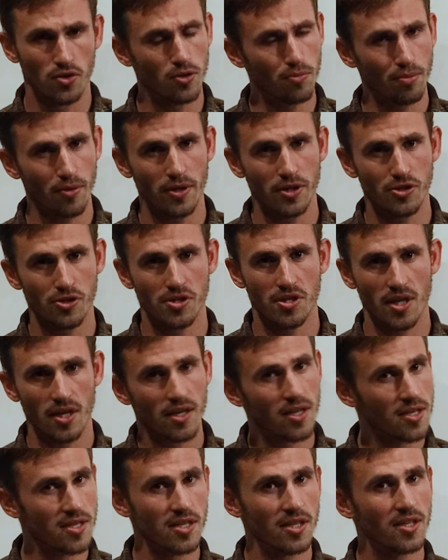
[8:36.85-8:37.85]
super interesting
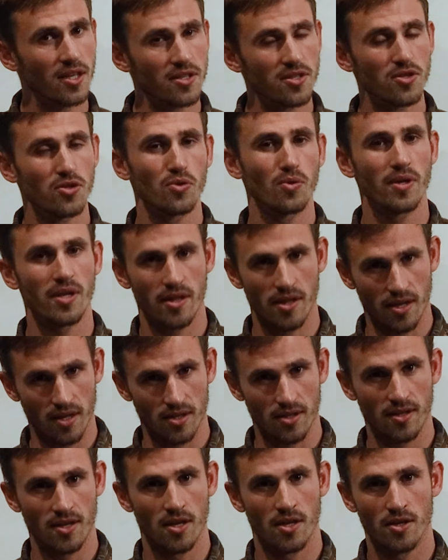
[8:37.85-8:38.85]
because it doesn't do
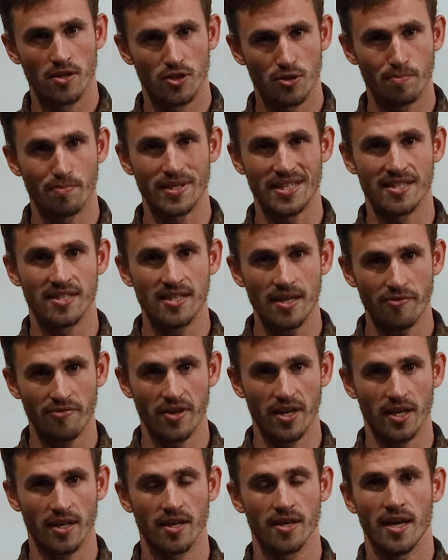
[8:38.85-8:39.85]
anything
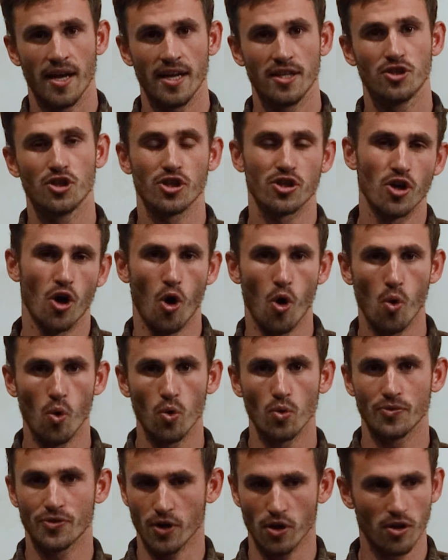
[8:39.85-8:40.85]
specific. It just
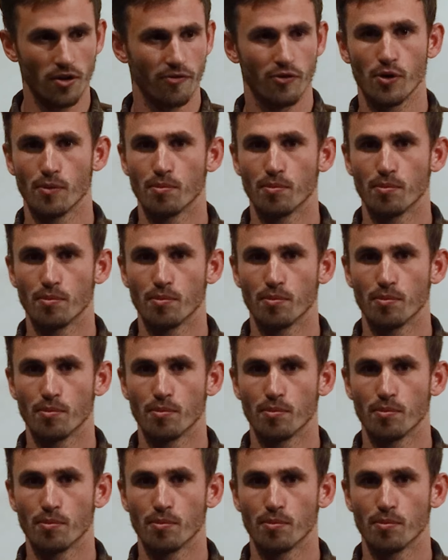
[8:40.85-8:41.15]
holds all of